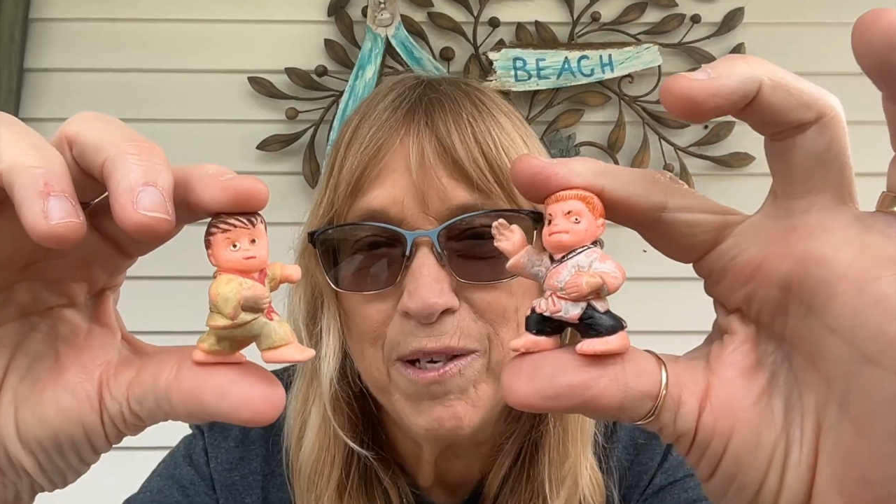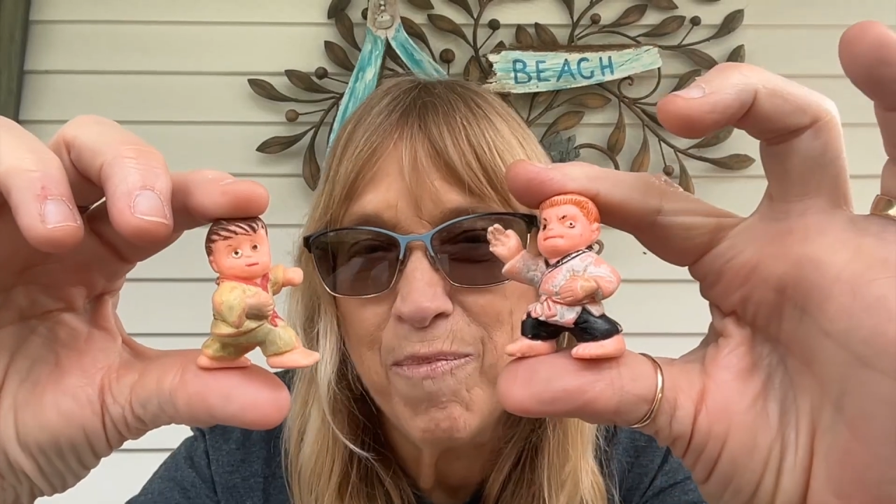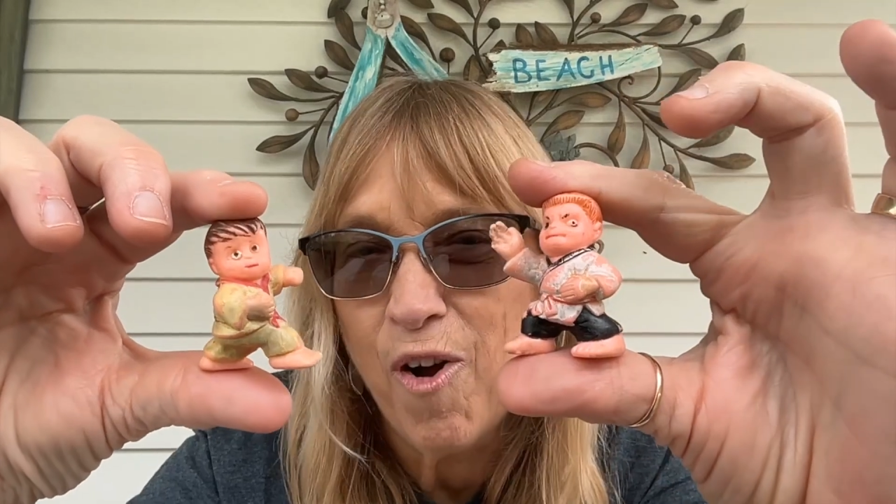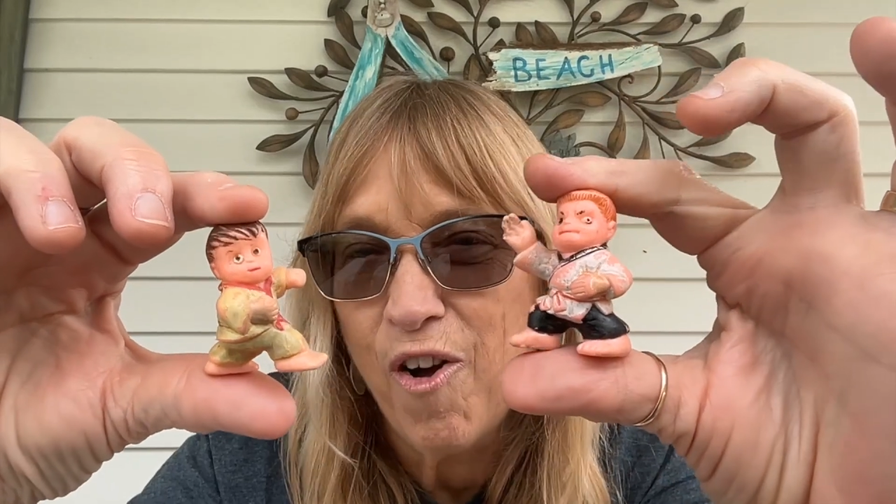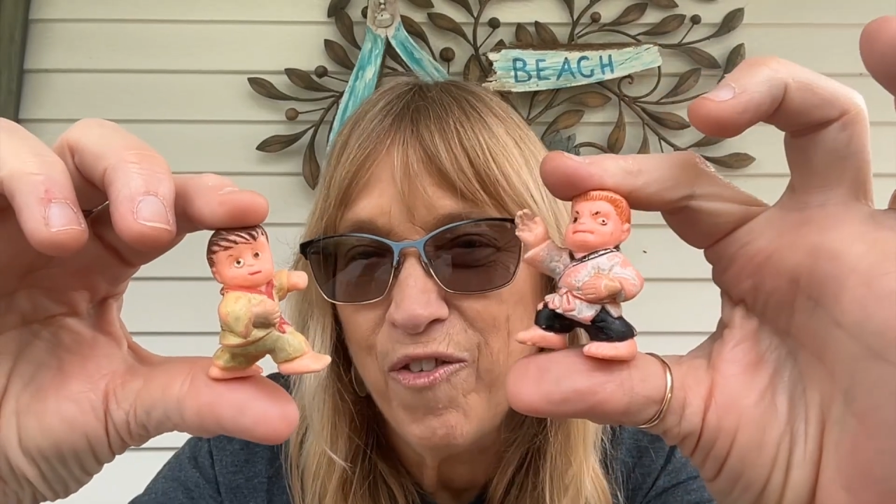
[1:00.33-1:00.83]

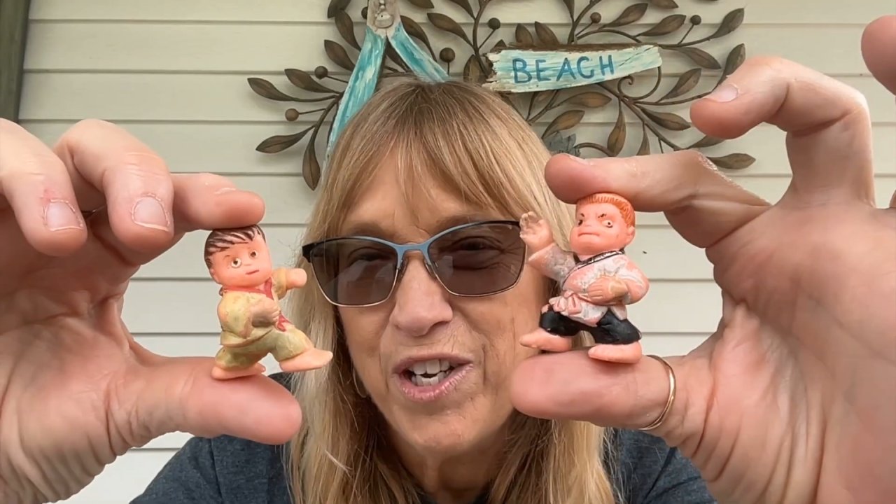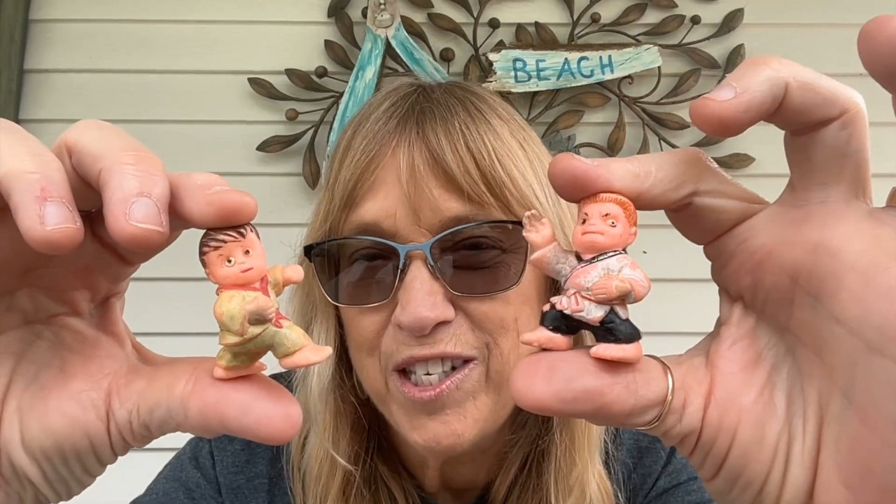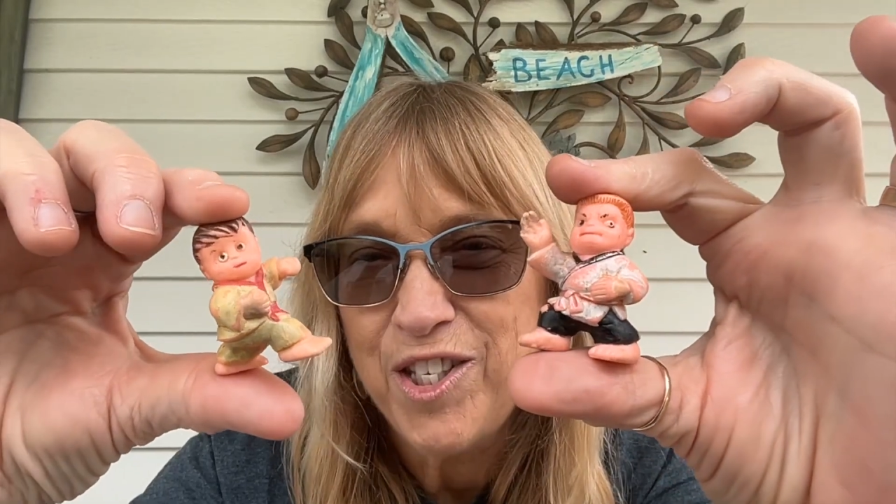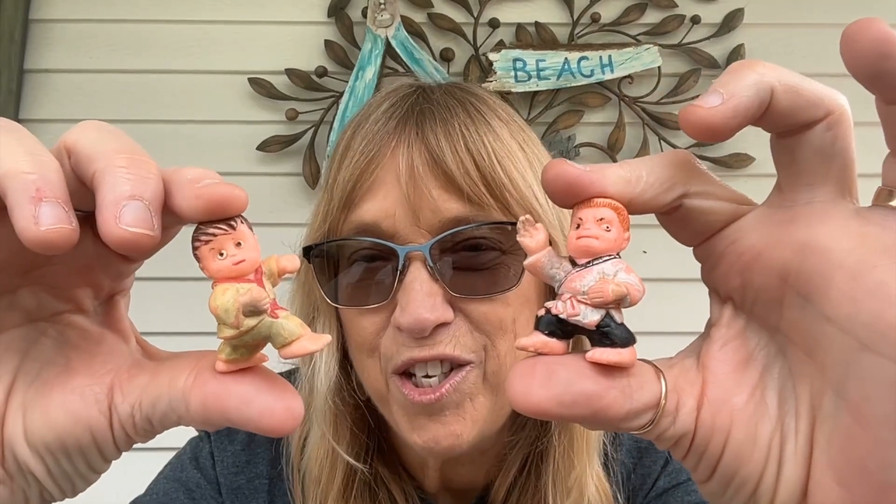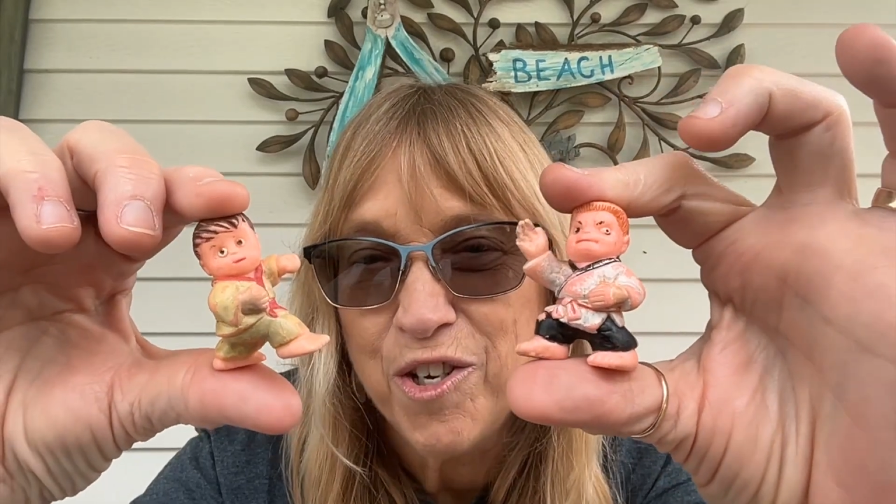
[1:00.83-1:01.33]
them all
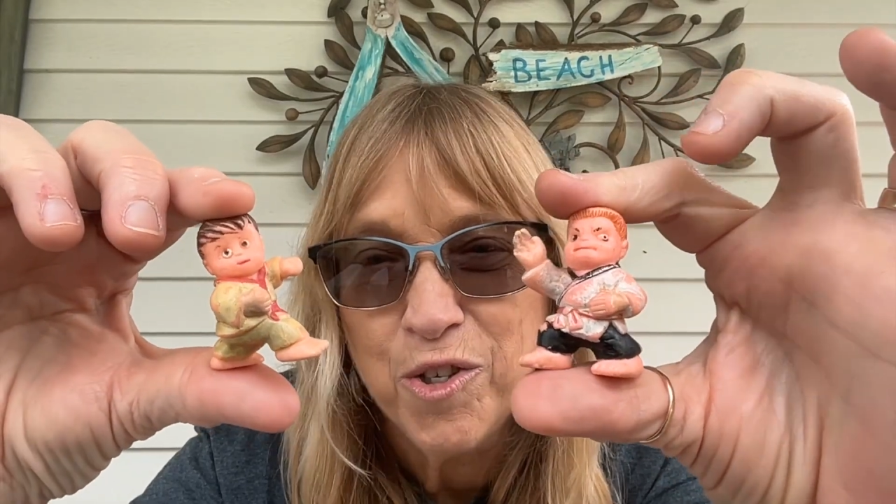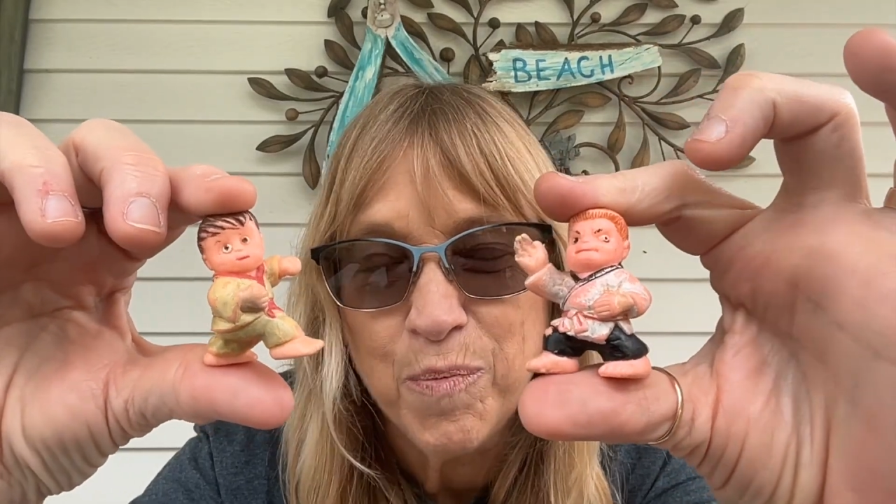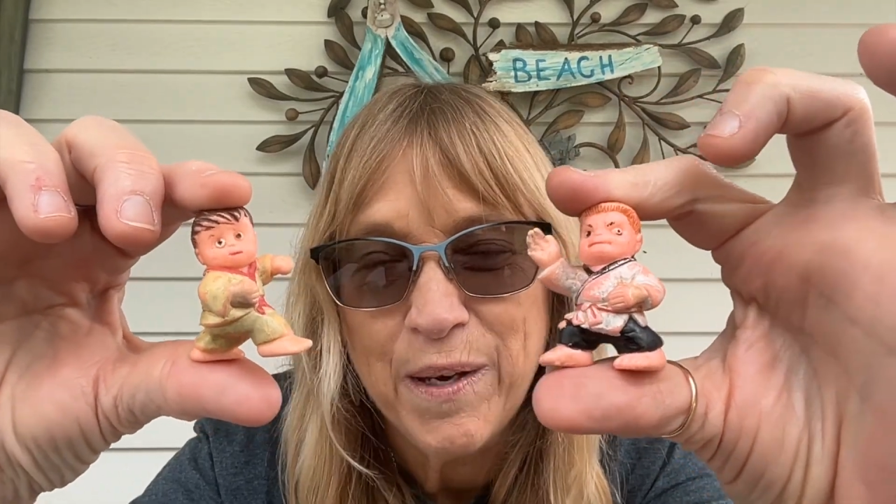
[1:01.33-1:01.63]
these years